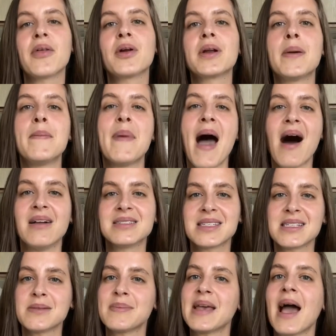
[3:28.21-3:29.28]
and it
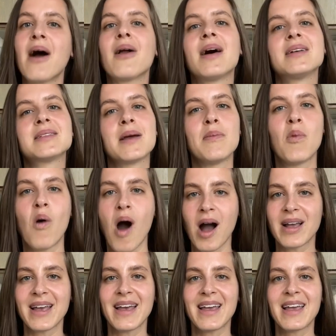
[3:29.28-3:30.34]
balances me out as I'm
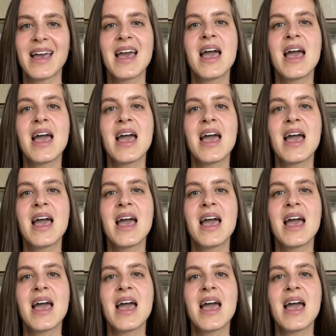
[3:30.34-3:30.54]
walking.